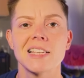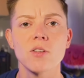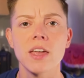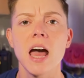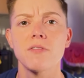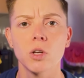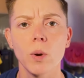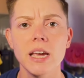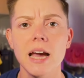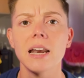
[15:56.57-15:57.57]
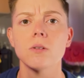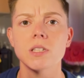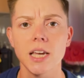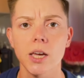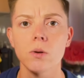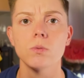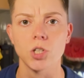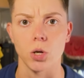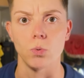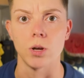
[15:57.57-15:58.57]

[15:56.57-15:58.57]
Until then, have a good week and I'll see you soon.